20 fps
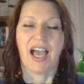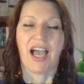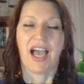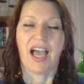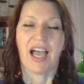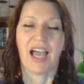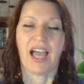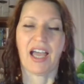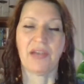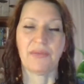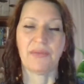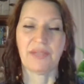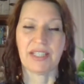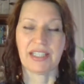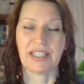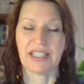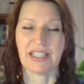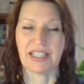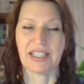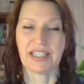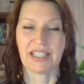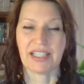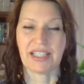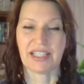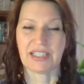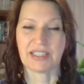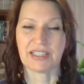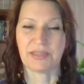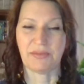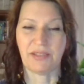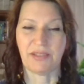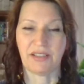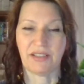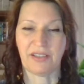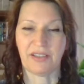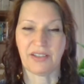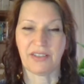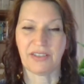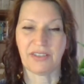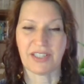and we're here connected with a lot
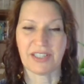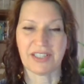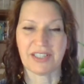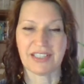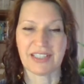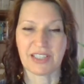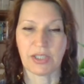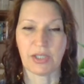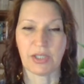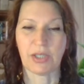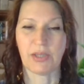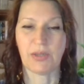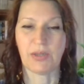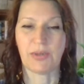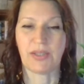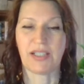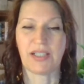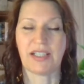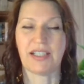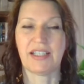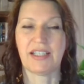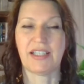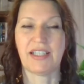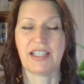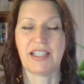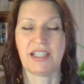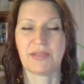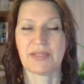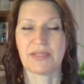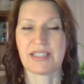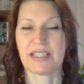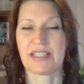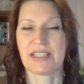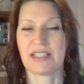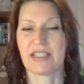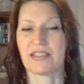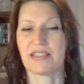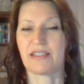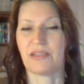of energies who are here to assist us.